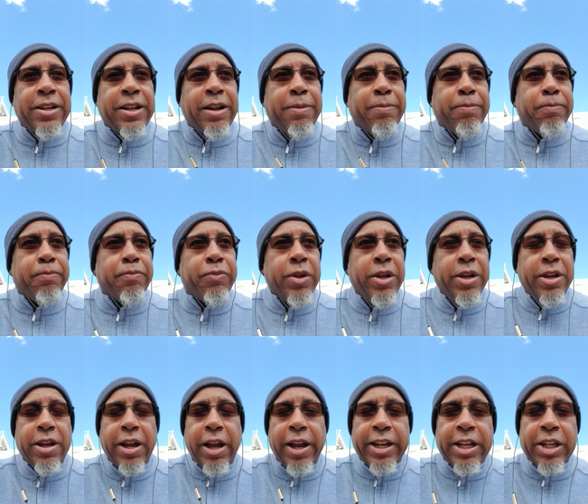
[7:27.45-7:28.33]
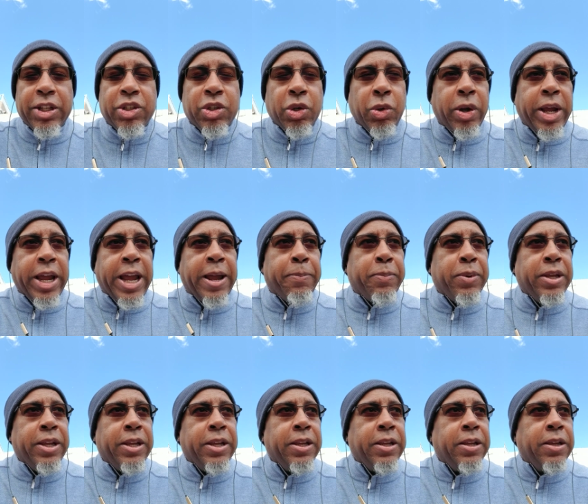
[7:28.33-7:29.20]
I'm, I get so
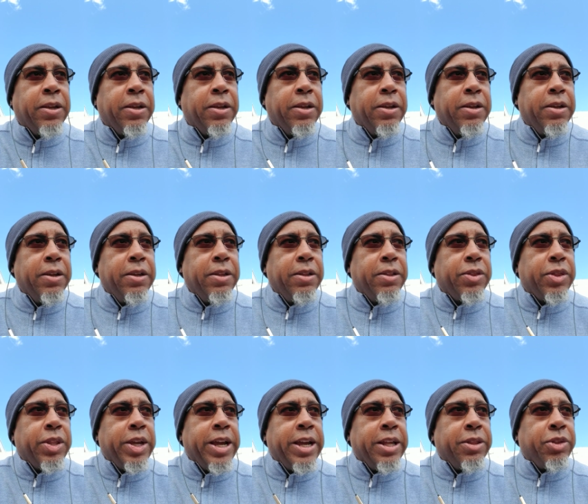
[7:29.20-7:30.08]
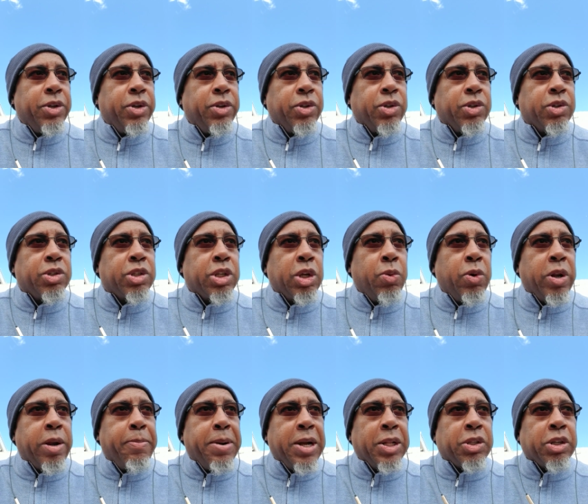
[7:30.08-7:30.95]
happy that there, there's
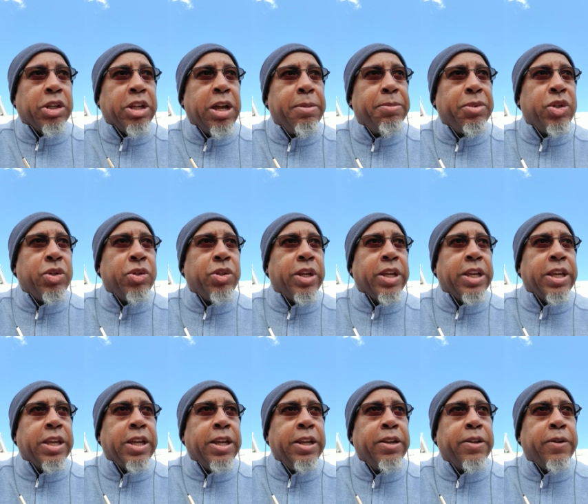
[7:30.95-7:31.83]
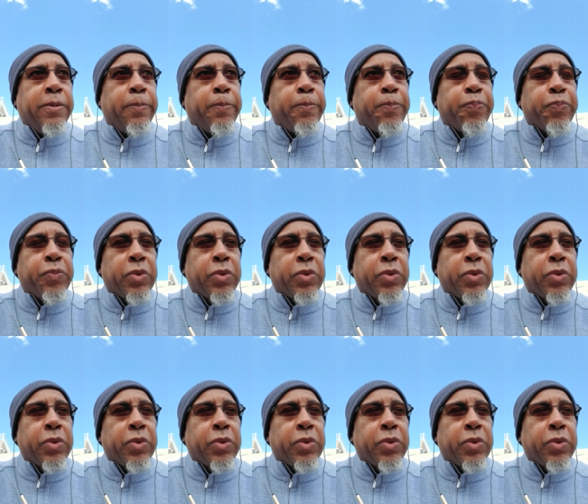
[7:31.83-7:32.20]
someone about to come to the kingdom.